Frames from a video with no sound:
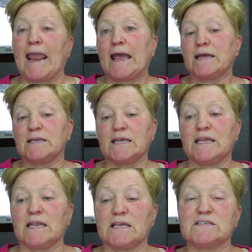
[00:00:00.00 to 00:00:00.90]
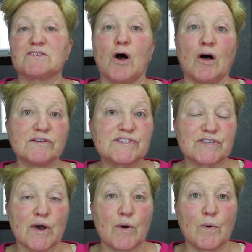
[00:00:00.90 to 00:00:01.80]
and it is
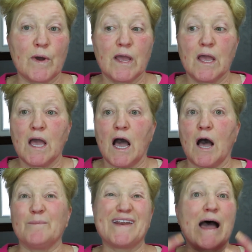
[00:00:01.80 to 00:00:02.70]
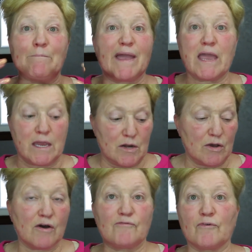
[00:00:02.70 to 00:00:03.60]
also not made
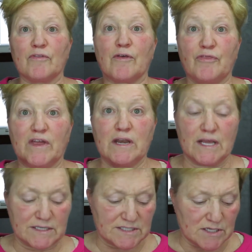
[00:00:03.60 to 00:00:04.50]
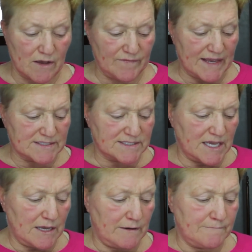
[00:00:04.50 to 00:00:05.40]
for the thinness of that
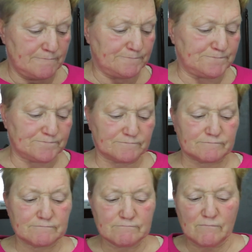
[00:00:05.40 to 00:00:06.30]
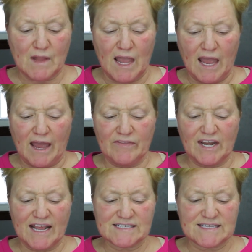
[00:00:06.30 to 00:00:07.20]
skin. And
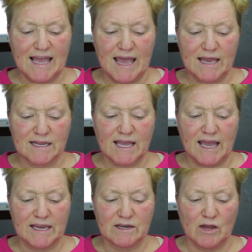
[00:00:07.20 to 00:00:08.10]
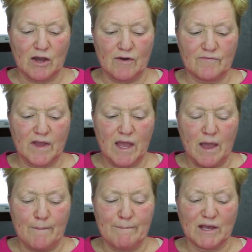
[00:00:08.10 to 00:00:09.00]
then as that kind of
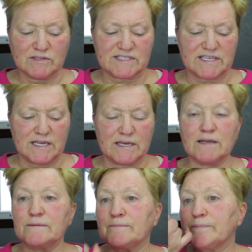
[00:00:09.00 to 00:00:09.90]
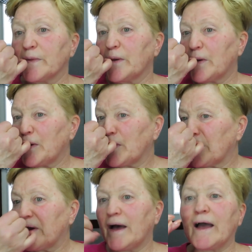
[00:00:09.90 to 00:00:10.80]
melts in,
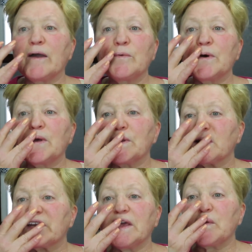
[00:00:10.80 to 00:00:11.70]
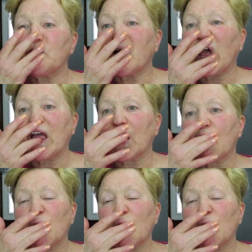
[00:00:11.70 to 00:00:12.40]
I will take my